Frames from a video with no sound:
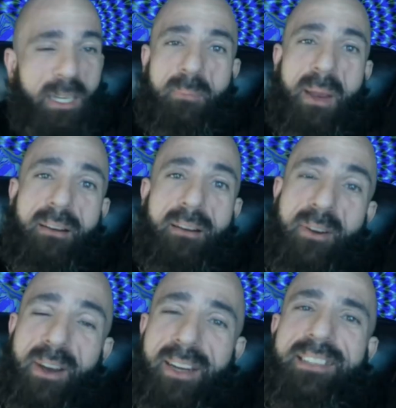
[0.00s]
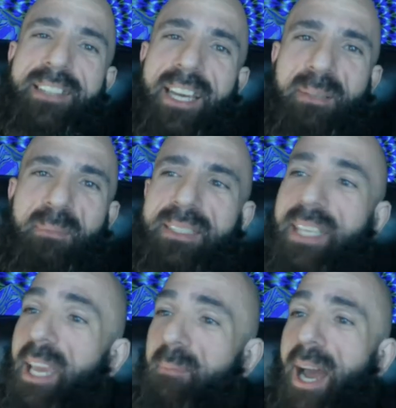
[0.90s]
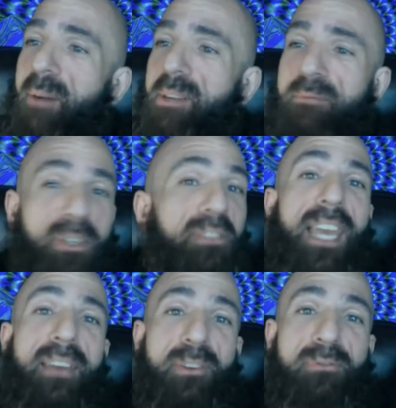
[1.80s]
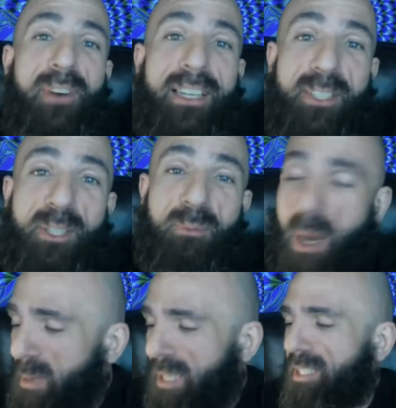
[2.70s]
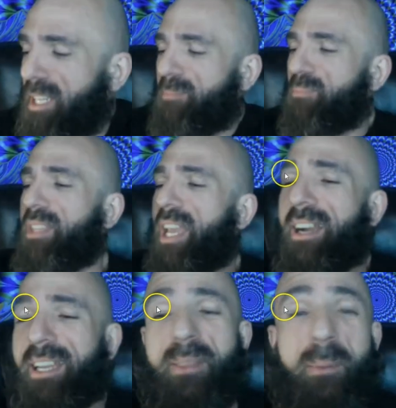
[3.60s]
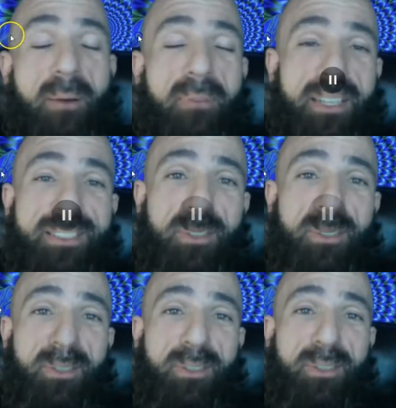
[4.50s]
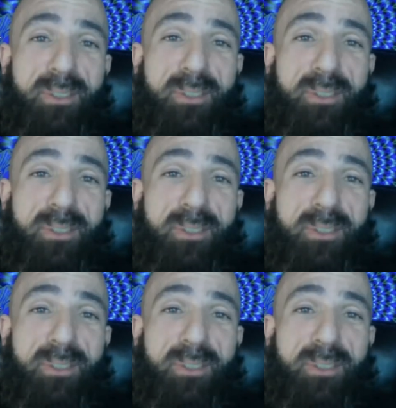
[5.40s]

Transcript: not that I'm paranoid. That's like we say, but I wouldn't feel safe at Fox News by myself. I'll give the motherfuckers